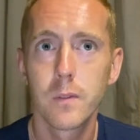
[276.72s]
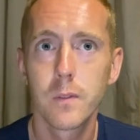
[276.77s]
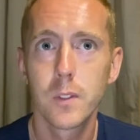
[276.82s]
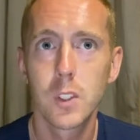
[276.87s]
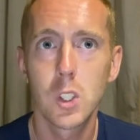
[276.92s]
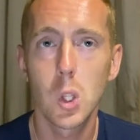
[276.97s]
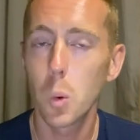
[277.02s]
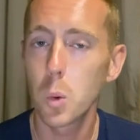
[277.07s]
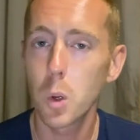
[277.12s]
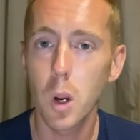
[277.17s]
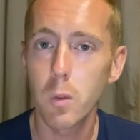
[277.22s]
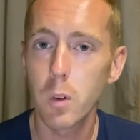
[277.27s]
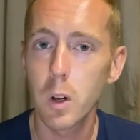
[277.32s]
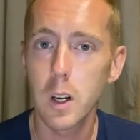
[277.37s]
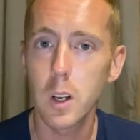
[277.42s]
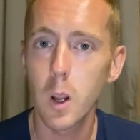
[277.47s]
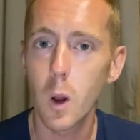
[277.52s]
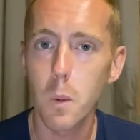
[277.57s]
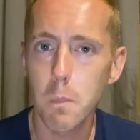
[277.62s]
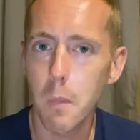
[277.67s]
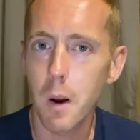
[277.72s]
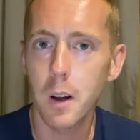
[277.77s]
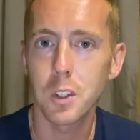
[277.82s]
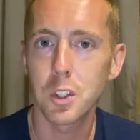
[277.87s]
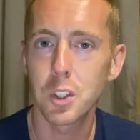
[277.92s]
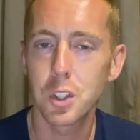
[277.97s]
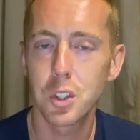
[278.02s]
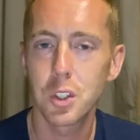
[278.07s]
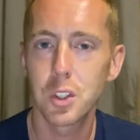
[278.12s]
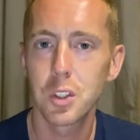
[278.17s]
Still don't really know
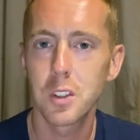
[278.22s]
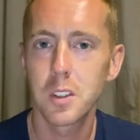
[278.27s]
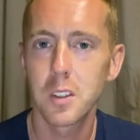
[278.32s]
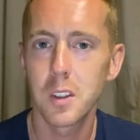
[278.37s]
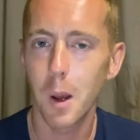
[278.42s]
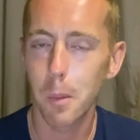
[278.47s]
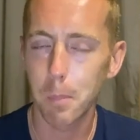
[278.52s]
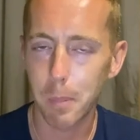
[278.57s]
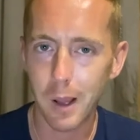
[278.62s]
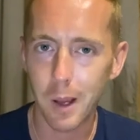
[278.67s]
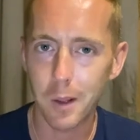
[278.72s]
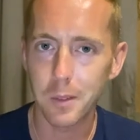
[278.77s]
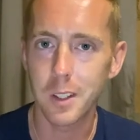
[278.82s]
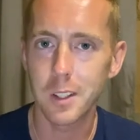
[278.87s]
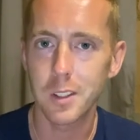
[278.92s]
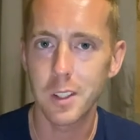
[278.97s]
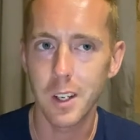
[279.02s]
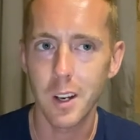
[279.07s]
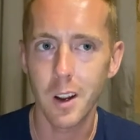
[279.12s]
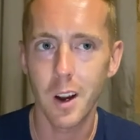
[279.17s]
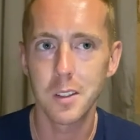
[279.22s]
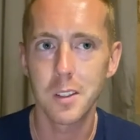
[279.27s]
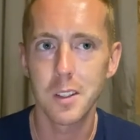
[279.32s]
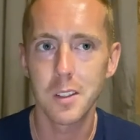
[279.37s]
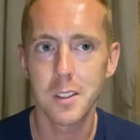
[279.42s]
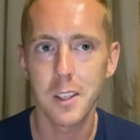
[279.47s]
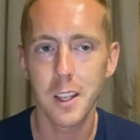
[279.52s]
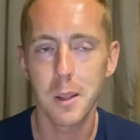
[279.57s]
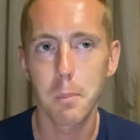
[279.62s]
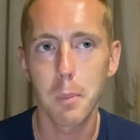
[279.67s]
much about this United
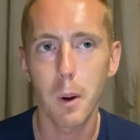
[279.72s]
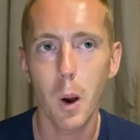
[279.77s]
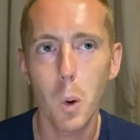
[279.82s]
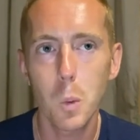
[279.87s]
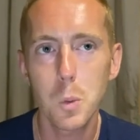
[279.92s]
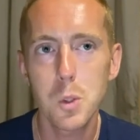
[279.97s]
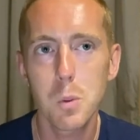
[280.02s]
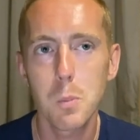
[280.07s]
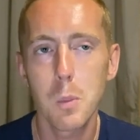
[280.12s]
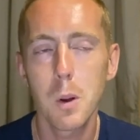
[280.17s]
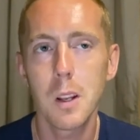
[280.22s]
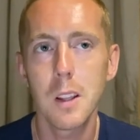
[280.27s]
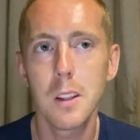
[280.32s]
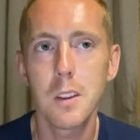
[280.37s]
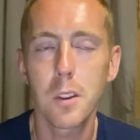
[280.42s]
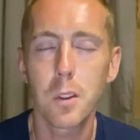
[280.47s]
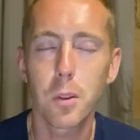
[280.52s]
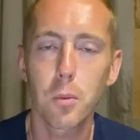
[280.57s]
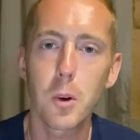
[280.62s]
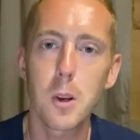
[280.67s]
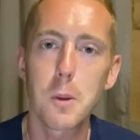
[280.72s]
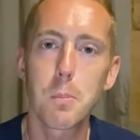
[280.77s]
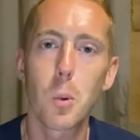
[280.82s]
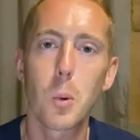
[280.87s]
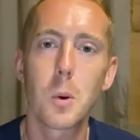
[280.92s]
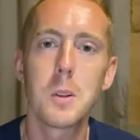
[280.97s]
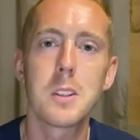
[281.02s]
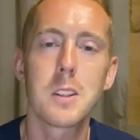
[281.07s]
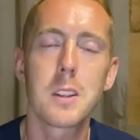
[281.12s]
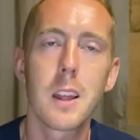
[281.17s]
team. But ultimately, the 3
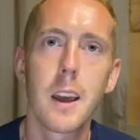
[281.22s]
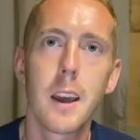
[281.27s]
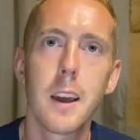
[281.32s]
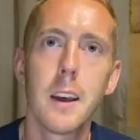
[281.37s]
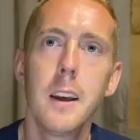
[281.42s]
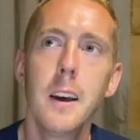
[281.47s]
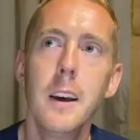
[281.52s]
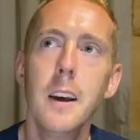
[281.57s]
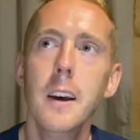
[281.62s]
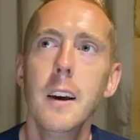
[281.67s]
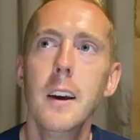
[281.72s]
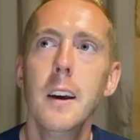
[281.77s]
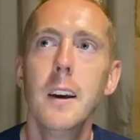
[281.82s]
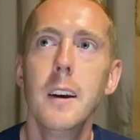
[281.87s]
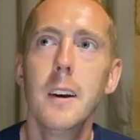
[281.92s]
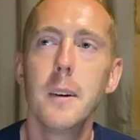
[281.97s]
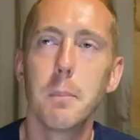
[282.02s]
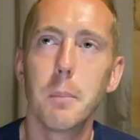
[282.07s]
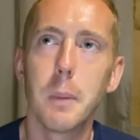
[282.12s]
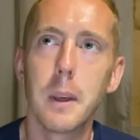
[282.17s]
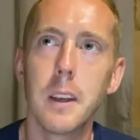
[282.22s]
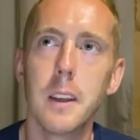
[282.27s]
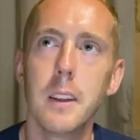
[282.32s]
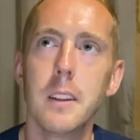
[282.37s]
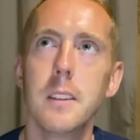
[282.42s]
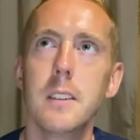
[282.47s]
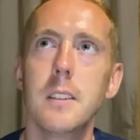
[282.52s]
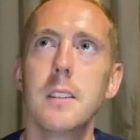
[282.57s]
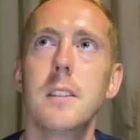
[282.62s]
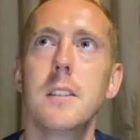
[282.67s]
points there
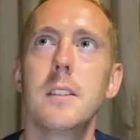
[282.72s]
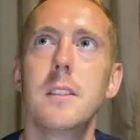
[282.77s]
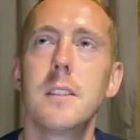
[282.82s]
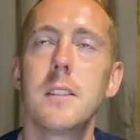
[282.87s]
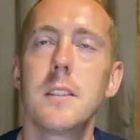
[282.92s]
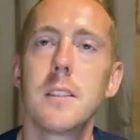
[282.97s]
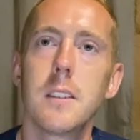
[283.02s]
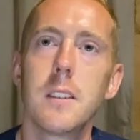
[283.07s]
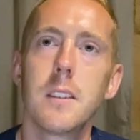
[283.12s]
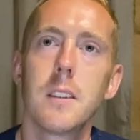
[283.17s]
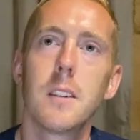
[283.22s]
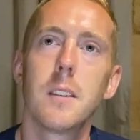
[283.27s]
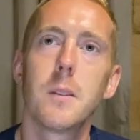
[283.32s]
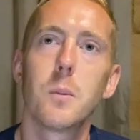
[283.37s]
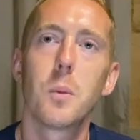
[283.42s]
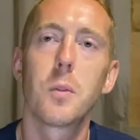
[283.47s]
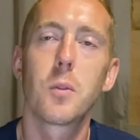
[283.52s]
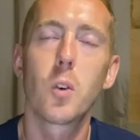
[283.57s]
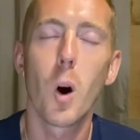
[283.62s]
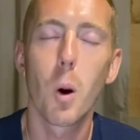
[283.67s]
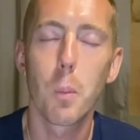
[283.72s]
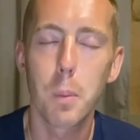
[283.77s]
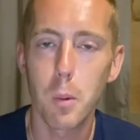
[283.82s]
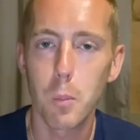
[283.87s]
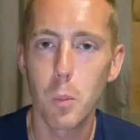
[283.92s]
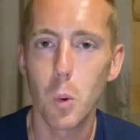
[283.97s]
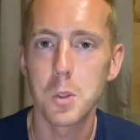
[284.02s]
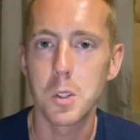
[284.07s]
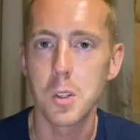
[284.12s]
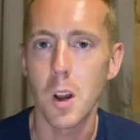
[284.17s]
means we've got a bit
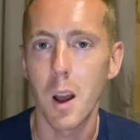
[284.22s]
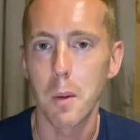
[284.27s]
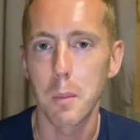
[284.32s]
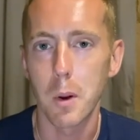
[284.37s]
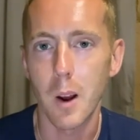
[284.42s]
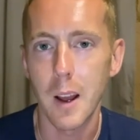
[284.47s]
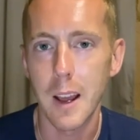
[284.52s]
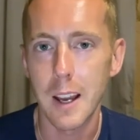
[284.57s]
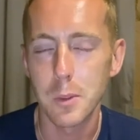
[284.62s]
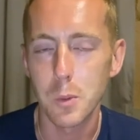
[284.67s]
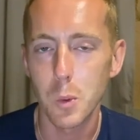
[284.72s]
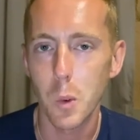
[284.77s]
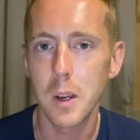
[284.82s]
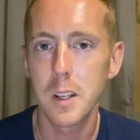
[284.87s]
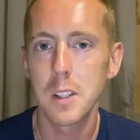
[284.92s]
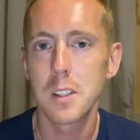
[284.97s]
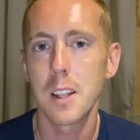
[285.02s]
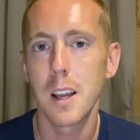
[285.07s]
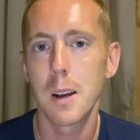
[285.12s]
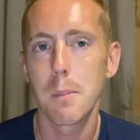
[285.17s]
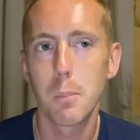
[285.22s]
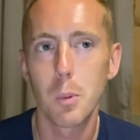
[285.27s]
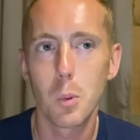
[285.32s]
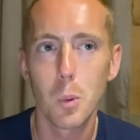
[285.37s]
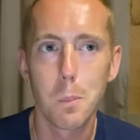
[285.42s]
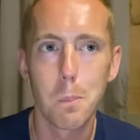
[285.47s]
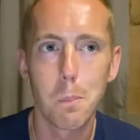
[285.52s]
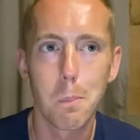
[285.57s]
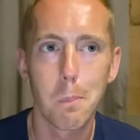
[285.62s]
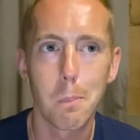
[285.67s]
more time in our hands. We've got
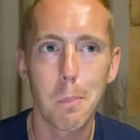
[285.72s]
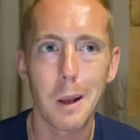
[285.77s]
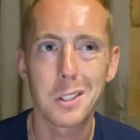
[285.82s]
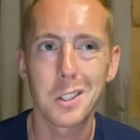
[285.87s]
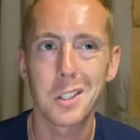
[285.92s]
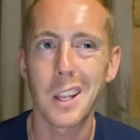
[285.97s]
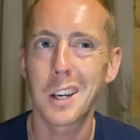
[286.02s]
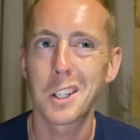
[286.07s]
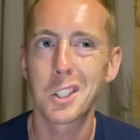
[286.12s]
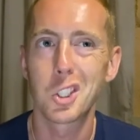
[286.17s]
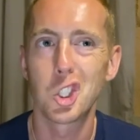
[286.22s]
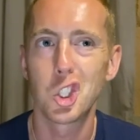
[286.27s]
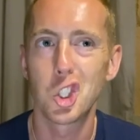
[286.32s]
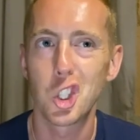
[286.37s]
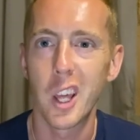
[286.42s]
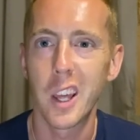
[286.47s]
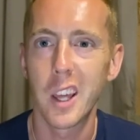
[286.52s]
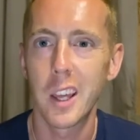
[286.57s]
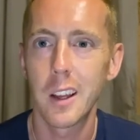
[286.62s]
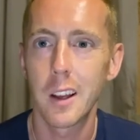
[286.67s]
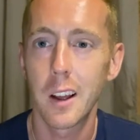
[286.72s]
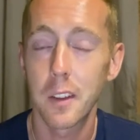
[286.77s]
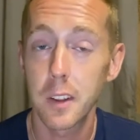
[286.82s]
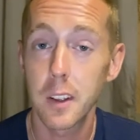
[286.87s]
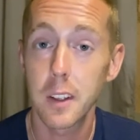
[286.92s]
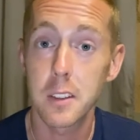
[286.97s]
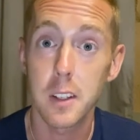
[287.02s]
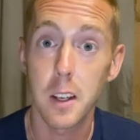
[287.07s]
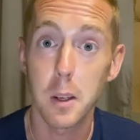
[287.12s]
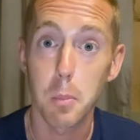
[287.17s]
Istanbul, Başakşehir, I think
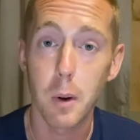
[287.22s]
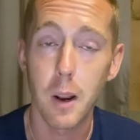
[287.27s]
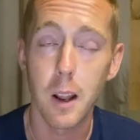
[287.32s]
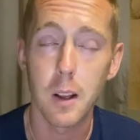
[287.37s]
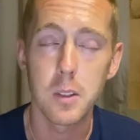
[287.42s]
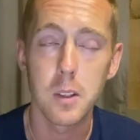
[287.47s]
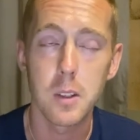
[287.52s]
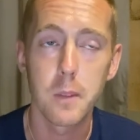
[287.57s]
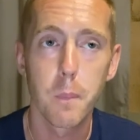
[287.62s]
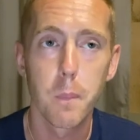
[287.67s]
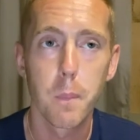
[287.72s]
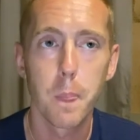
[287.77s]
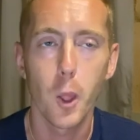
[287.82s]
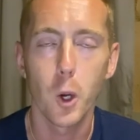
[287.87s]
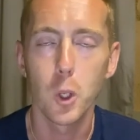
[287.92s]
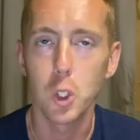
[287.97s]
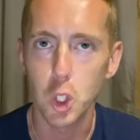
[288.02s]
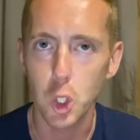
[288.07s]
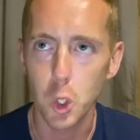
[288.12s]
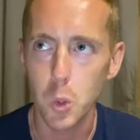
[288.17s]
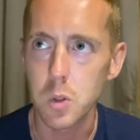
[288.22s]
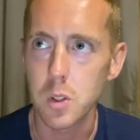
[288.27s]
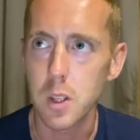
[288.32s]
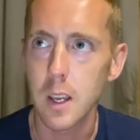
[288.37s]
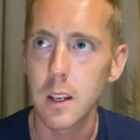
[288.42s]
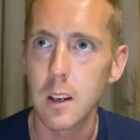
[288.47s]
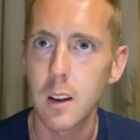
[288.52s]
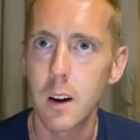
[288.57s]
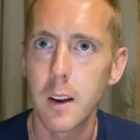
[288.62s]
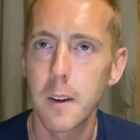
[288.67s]
that's how you pronounce it, on
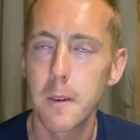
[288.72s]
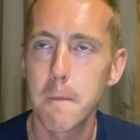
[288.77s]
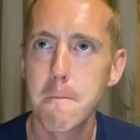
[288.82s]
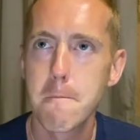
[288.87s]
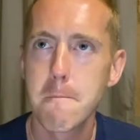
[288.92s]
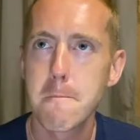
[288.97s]
Tuesday night.